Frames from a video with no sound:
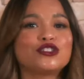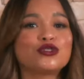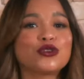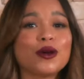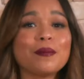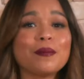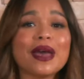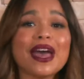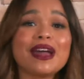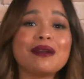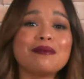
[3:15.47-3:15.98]

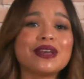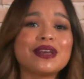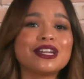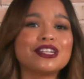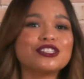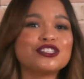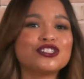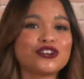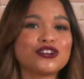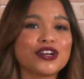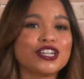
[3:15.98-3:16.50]
Trump
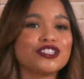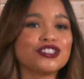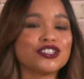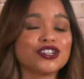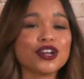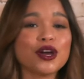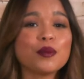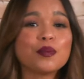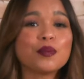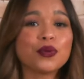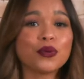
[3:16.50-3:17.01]

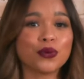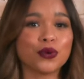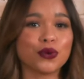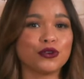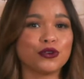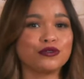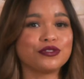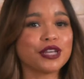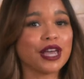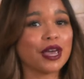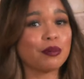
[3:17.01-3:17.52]
administration
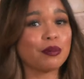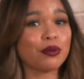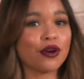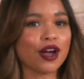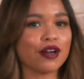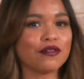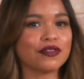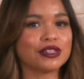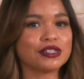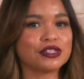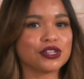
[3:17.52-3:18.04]
approved a
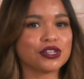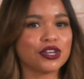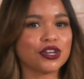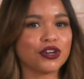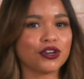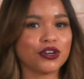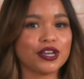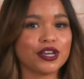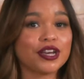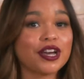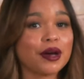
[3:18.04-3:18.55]
private
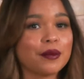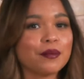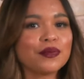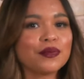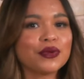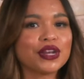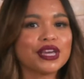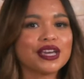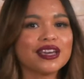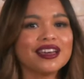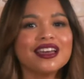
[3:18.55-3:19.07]
security
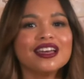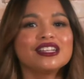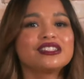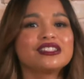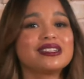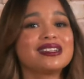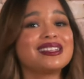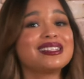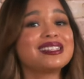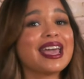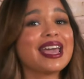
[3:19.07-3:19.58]
company
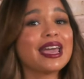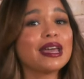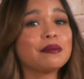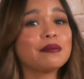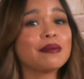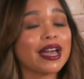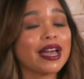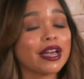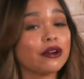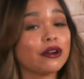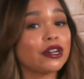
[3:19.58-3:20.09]
to detain
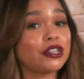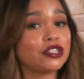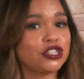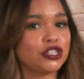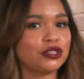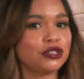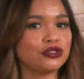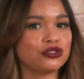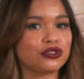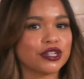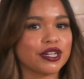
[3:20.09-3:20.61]
migrant
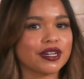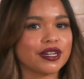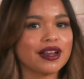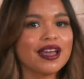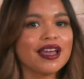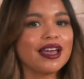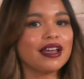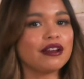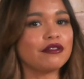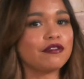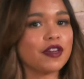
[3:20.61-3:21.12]
children
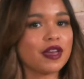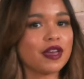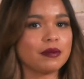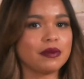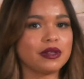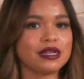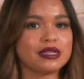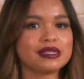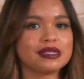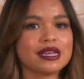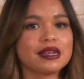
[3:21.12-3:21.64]
and
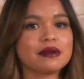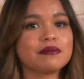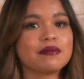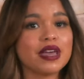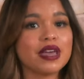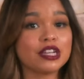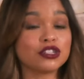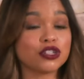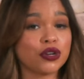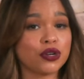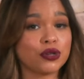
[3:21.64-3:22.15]
families in
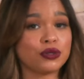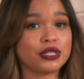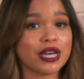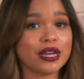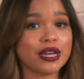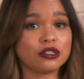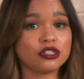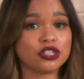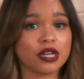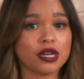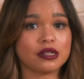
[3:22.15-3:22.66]
major
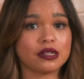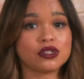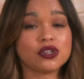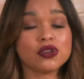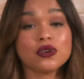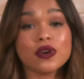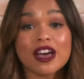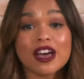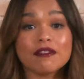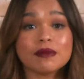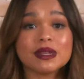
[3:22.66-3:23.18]
hotel chains
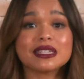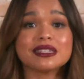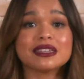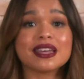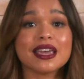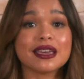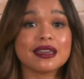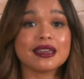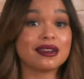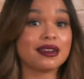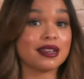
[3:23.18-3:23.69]
who have been
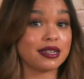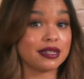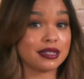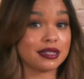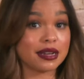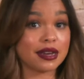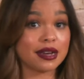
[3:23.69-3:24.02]
taken into